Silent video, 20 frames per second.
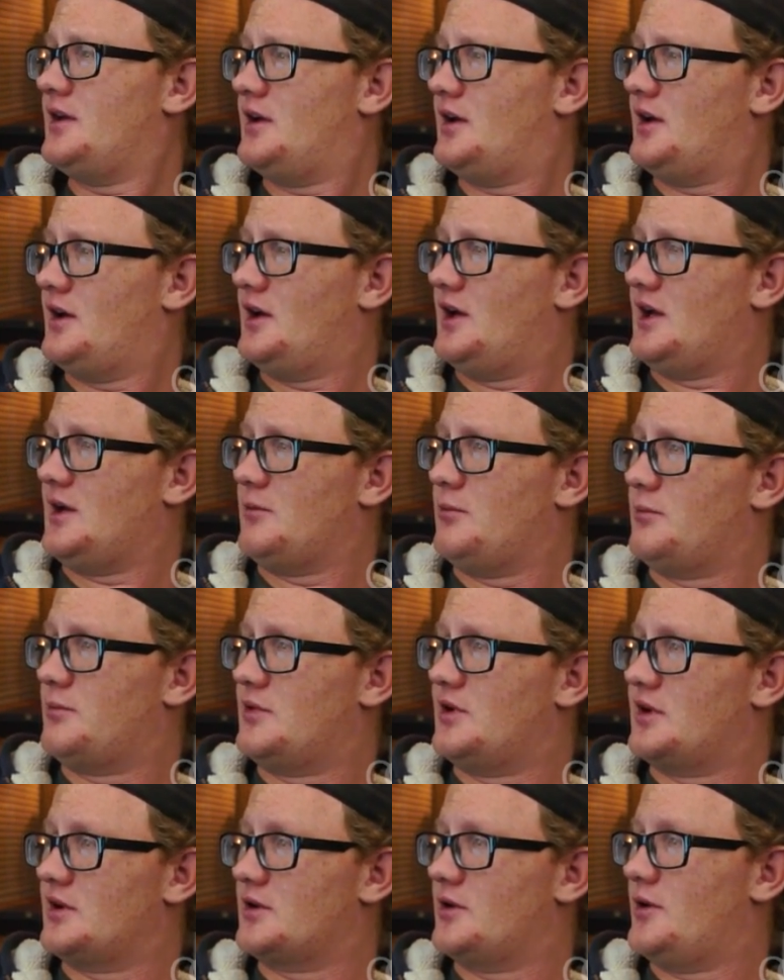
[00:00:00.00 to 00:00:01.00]
I'm
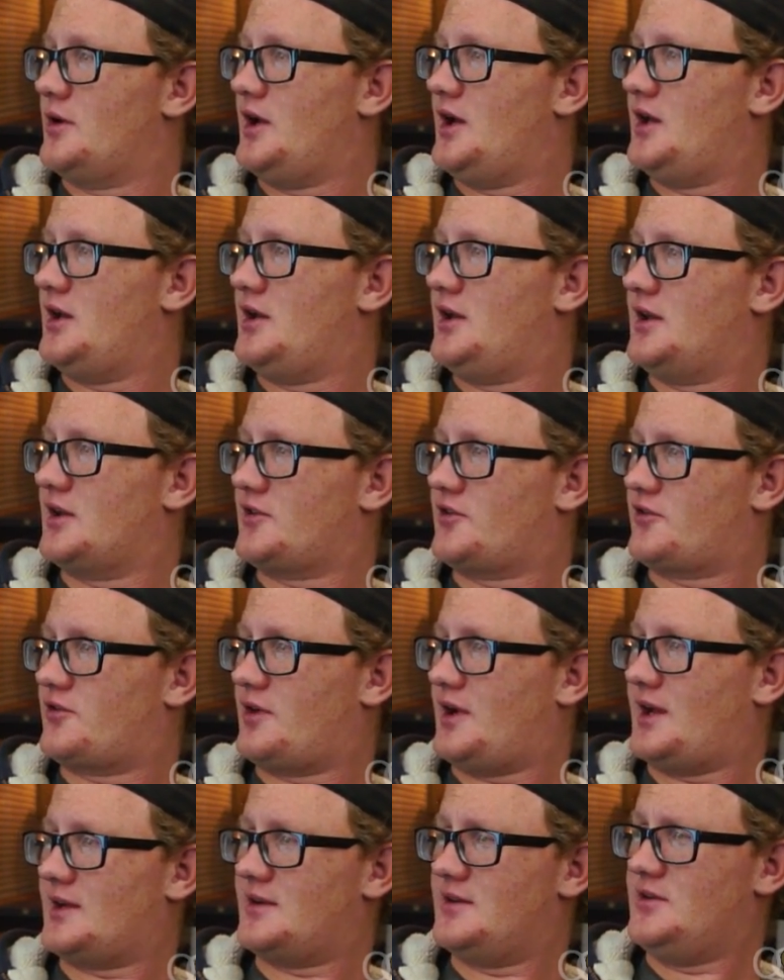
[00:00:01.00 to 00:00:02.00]
going to go ahead and
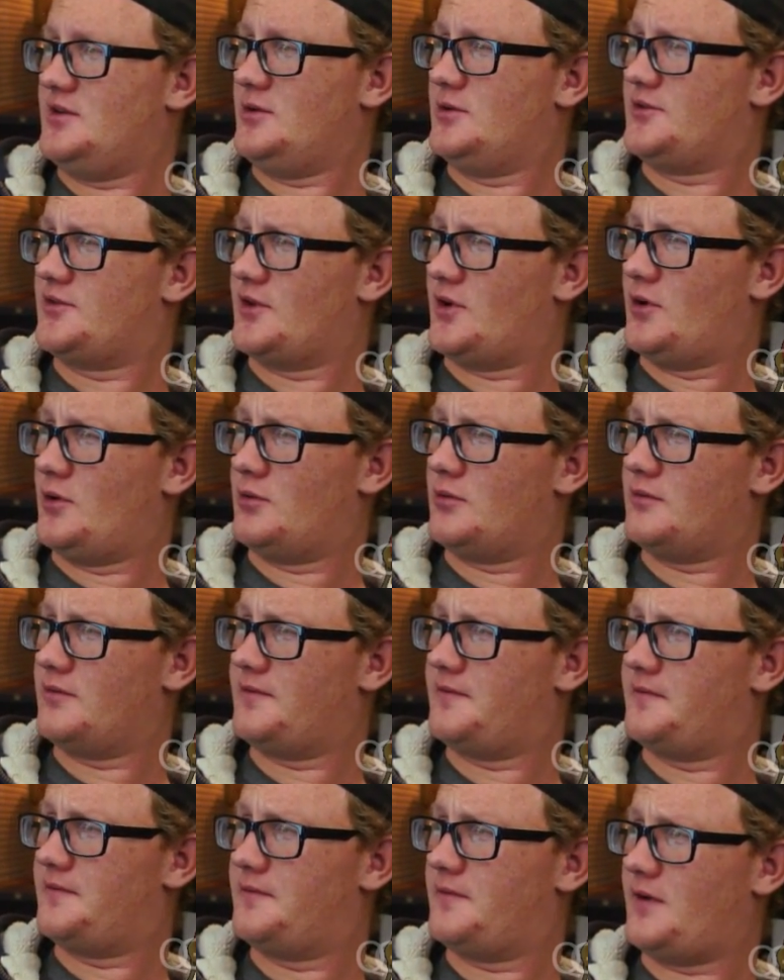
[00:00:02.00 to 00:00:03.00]
extract into its own
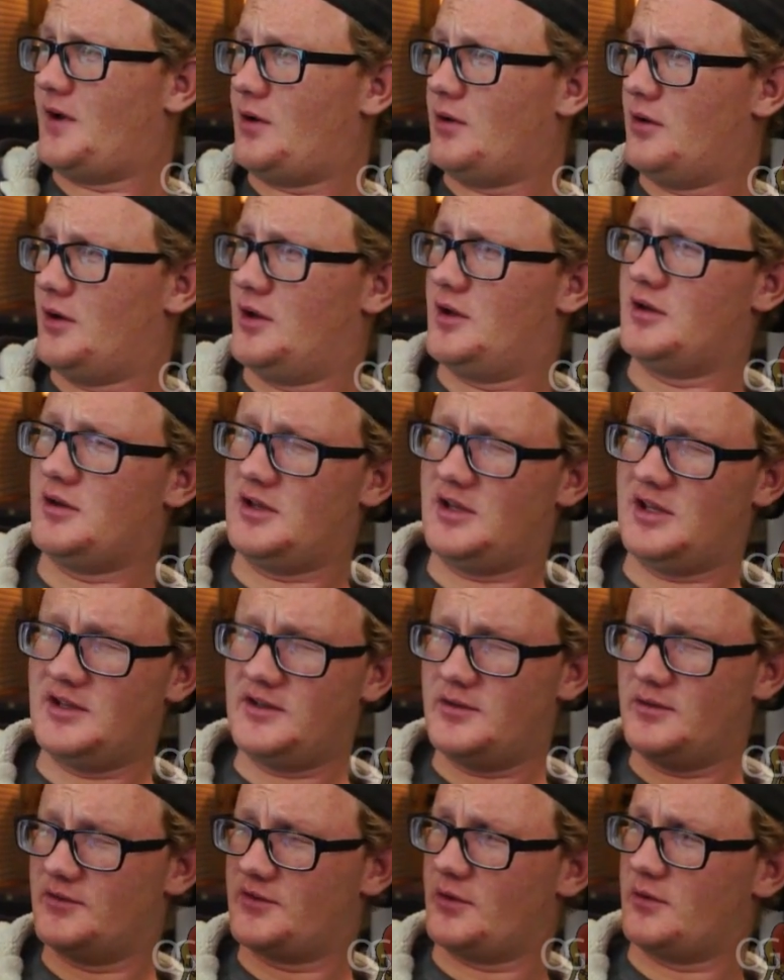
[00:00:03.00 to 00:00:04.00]

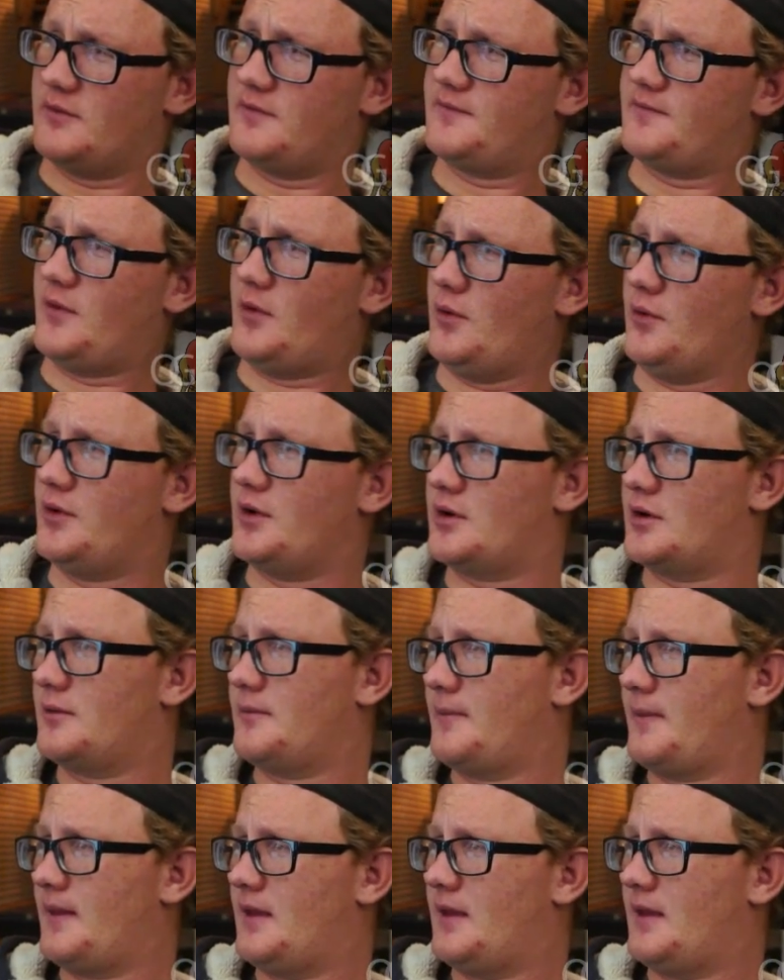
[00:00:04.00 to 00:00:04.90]
folder.